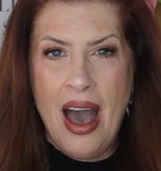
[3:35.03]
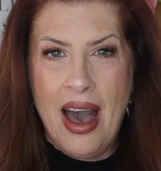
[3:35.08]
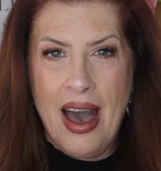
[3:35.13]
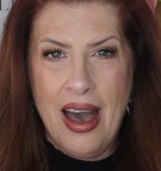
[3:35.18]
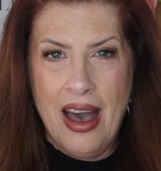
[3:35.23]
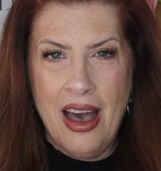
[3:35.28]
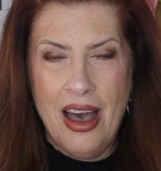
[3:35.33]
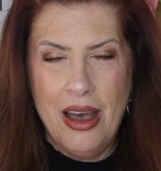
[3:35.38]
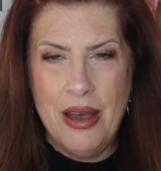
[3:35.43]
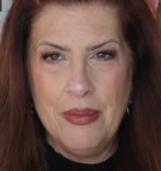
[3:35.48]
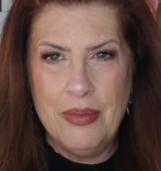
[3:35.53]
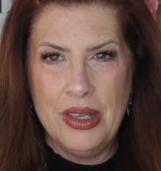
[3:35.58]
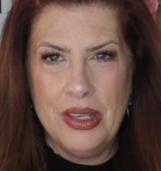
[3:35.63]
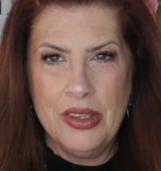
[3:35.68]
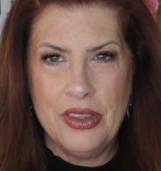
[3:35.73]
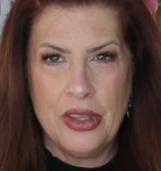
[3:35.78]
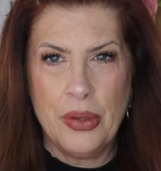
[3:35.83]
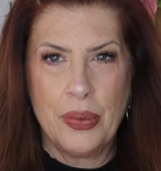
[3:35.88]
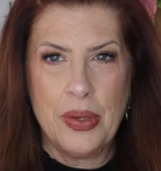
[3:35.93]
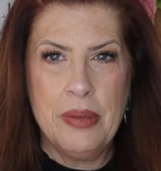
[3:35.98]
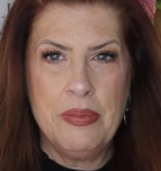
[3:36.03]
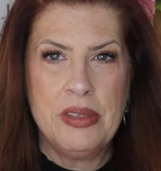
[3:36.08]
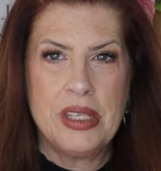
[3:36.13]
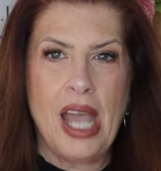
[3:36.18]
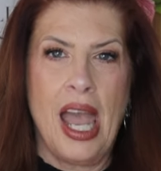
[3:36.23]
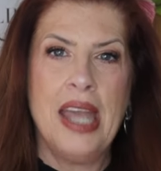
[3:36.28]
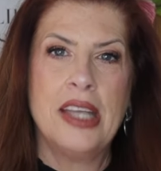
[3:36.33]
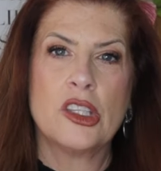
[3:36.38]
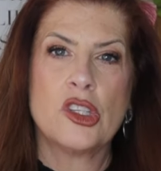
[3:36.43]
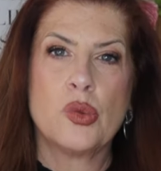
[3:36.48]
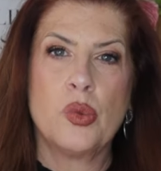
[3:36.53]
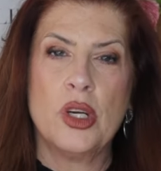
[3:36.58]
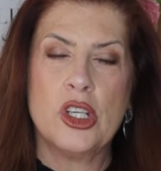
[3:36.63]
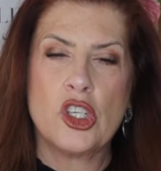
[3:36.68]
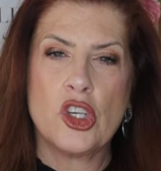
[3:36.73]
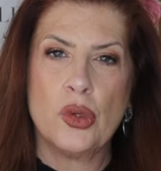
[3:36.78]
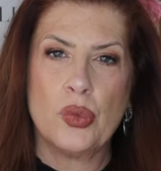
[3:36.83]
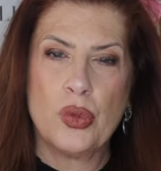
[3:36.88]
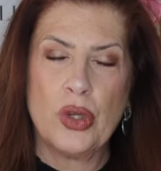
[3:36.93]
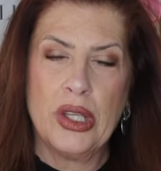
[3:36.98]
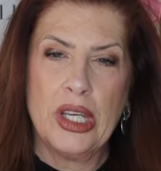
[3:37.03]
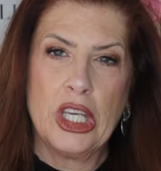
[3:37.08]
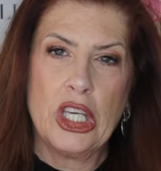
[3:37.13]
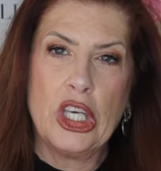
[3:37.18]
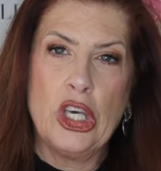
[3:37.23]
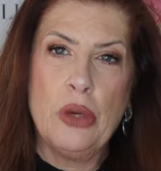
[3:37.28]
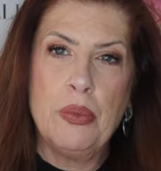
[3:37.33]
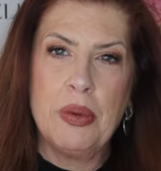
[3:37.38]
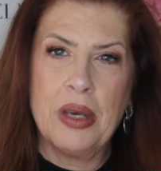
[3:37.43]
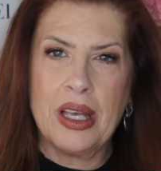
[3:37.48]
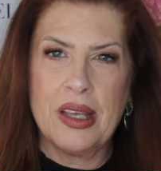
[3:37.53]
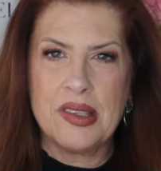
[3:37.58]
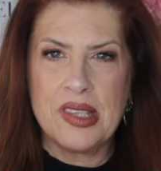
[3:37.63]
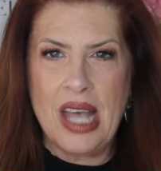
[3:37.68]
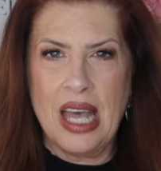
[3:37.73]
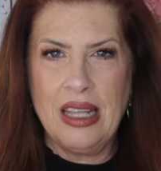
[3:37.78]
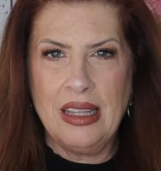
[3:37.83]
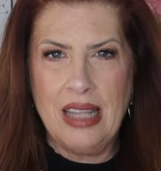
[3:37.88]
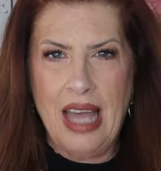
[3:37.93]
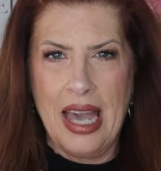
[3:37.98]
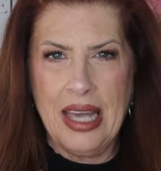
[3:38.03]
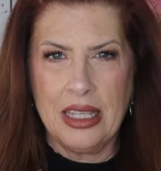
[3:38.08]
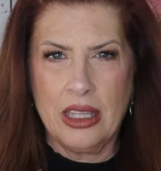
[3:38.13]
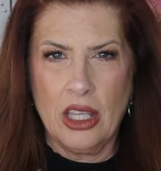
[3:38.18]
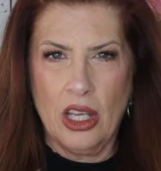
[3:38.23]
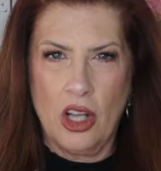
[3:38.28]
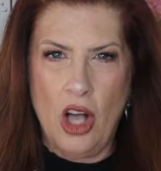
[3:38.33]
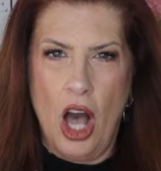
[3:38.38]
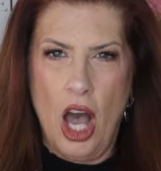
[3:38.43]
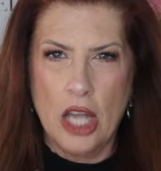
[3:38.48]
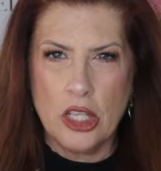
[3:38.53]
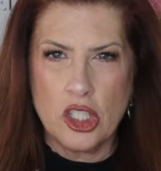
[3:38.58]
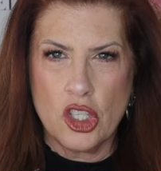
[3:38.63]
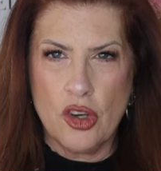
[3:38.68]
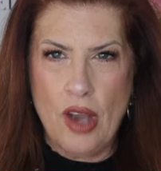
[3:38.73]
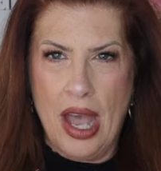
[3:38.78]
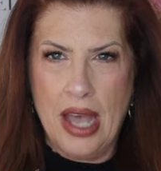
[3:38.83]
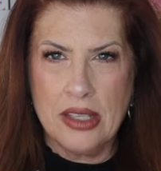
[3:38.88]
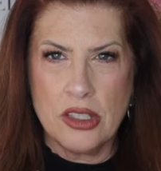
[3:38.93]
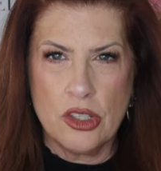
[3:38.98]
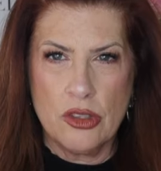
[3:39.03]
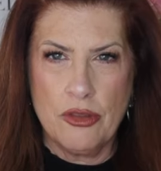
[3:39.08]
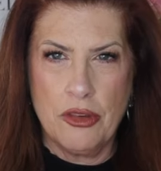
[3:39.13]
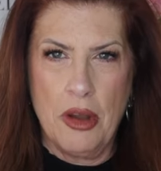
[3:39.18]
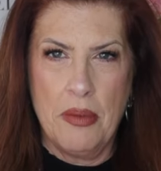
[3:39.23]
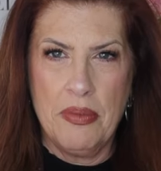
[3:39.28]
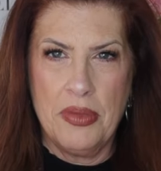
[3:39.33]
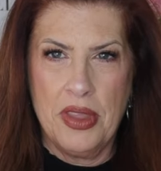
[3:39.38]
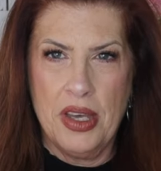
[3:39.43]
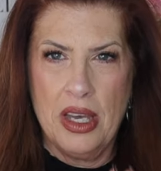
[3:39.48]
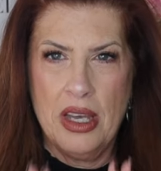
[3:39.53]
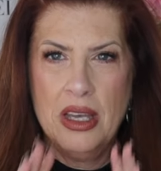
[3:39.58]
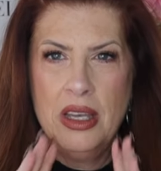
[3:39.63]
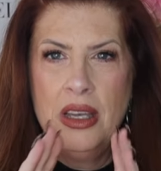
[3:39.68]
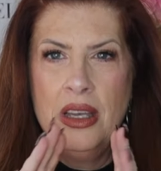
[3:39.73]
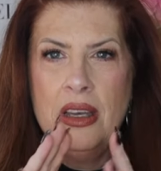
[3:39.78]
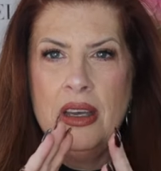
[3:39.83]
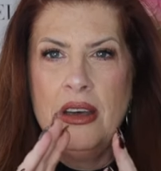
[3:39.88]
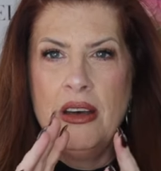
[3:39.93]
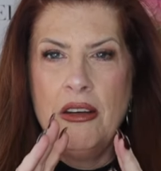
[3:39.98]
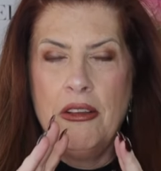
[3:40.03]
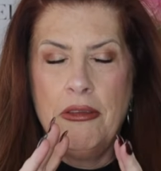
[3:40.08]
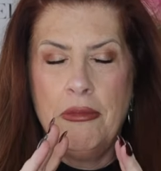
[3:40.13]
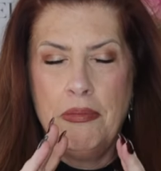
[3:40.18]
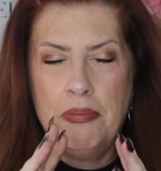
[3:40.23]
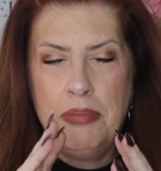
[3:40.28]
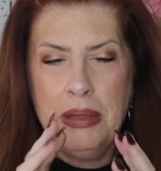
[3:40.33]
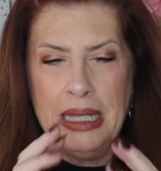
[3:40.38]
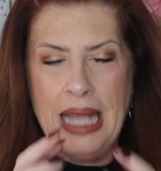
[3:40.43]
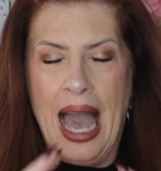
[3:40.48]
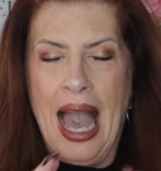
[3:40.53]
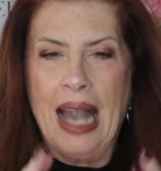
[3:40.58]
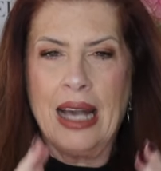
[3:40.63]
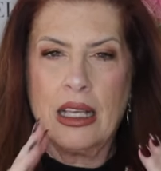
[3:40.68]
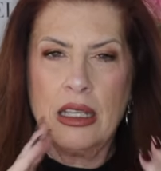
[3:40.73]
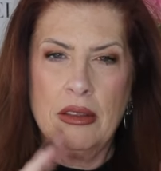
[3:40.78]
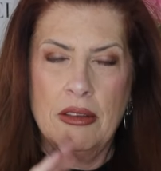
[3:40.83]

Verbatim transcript: Um, the rib tights, which are really cute because I like the contrast from the black